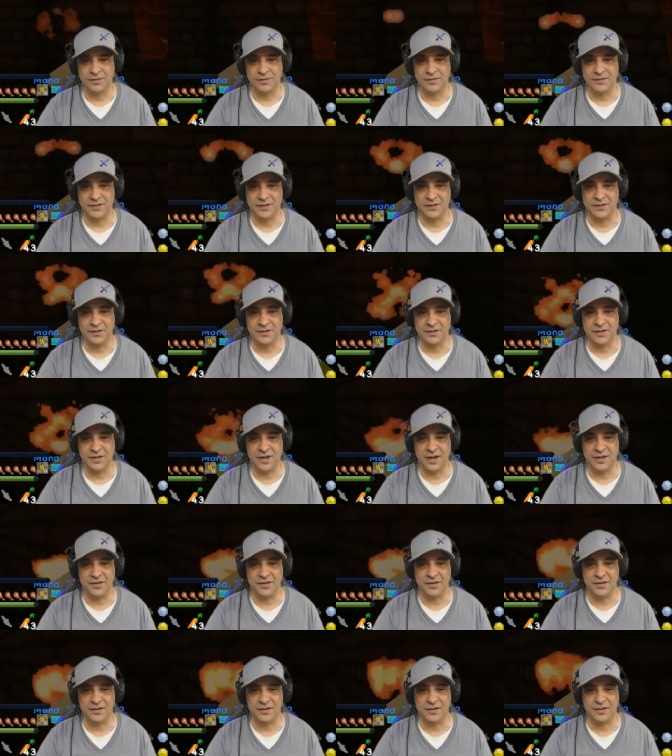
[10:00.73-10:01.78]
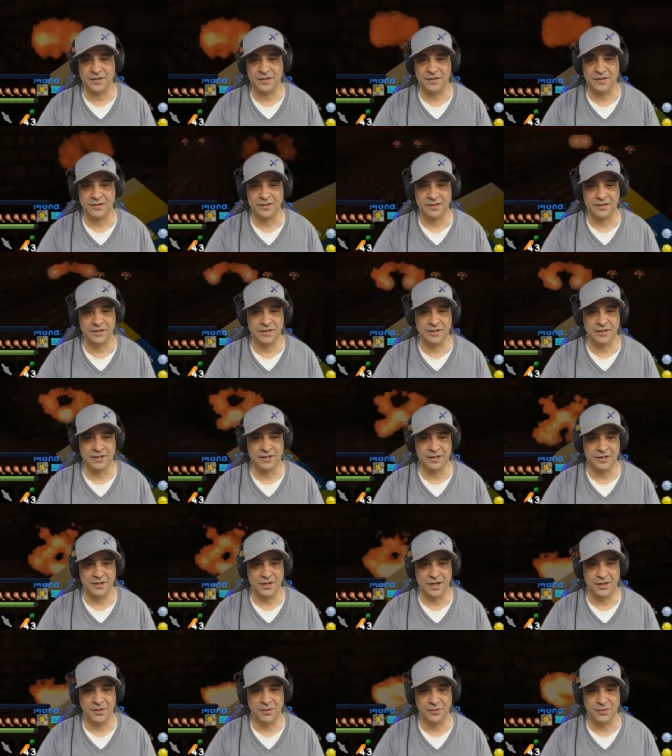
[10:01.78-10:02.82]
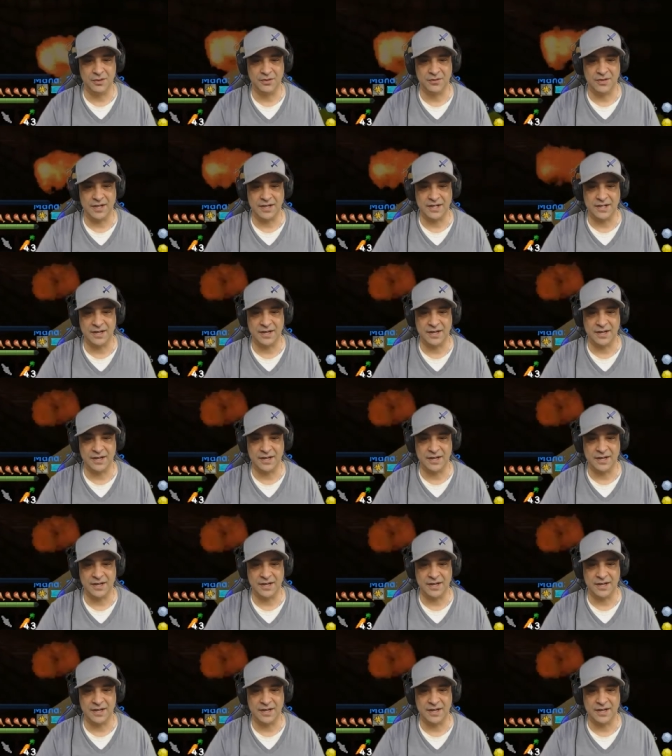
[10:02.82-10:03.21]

There's another, another one right